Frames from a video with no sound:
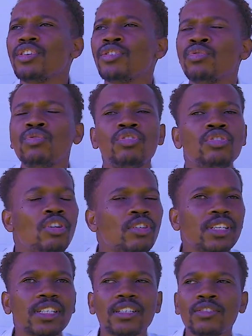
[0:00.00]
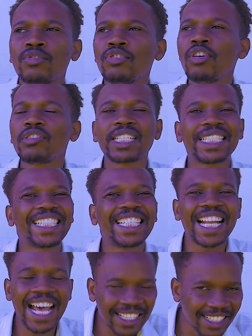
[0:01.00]
do not
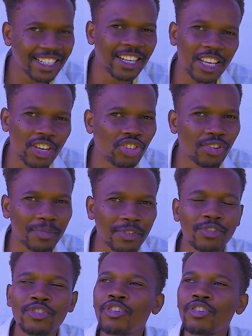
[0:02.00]
relax in Egypt. Do